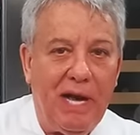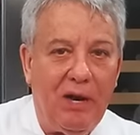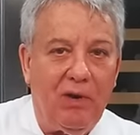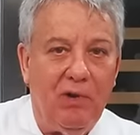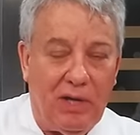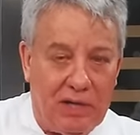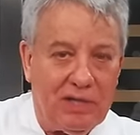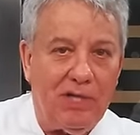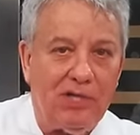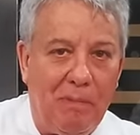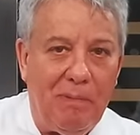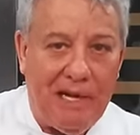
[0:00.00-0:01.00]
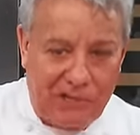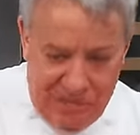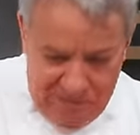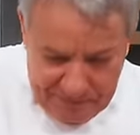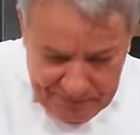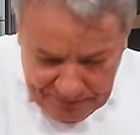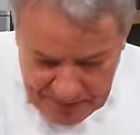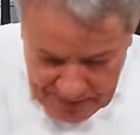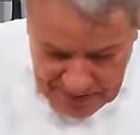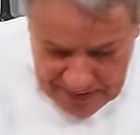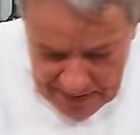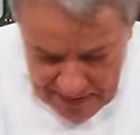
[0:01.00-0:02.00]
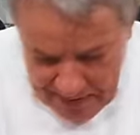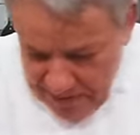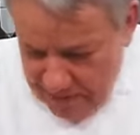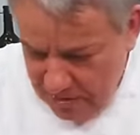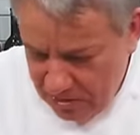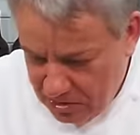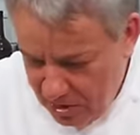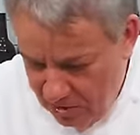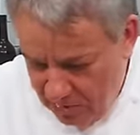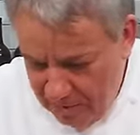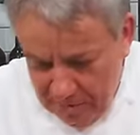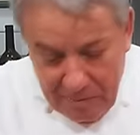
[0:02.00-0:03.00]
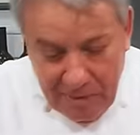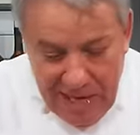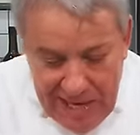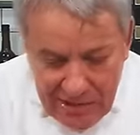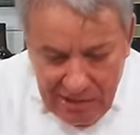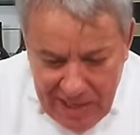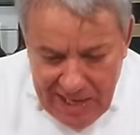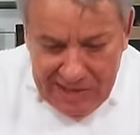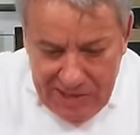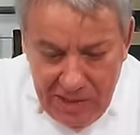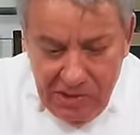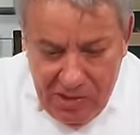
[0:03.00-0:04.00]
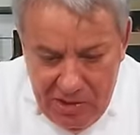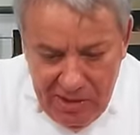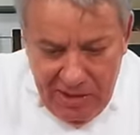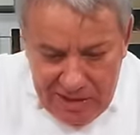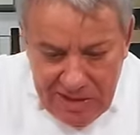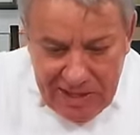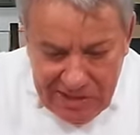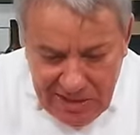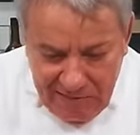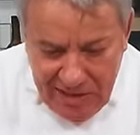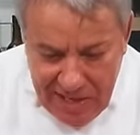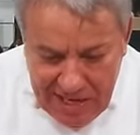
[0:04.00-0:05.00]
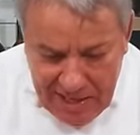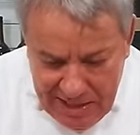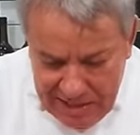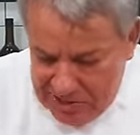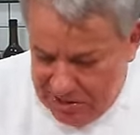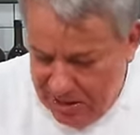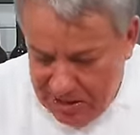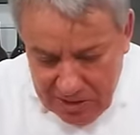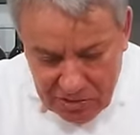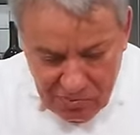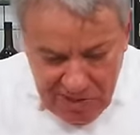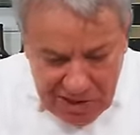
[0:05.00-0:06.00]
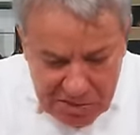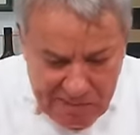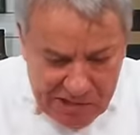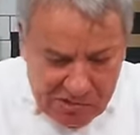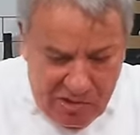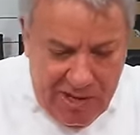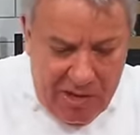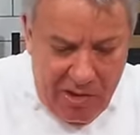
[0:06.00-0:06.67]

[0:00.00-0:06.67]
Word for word: how to cook. It's such a pleasure. So I'm glad you guys are enjoying the Thanksgiving holidays. It's really special. I